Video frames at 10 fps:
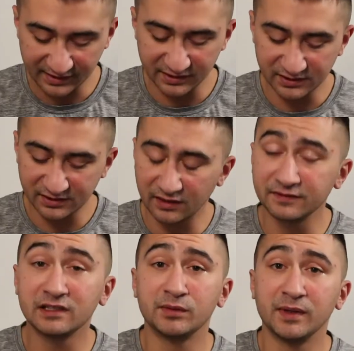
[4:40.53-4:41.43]
I can just stuff
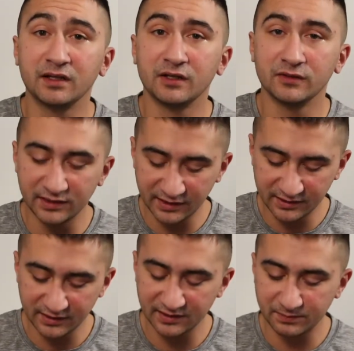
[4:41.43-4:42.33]
some of my clothes
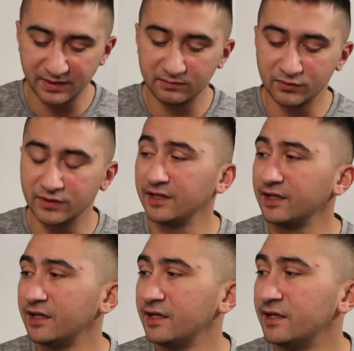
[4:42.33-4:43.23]
into this bad boy,
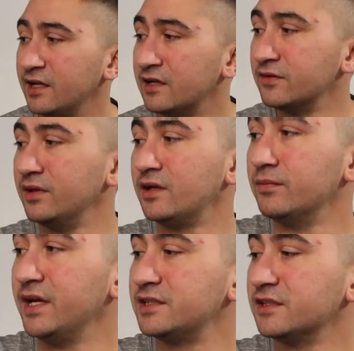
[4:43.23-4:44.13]
and I have a little
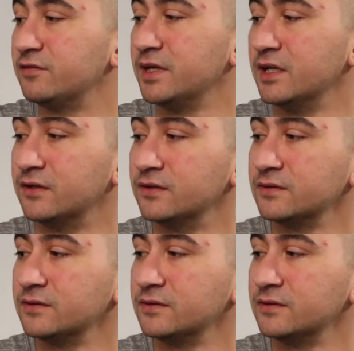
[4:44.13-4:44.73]
makeshift pillow.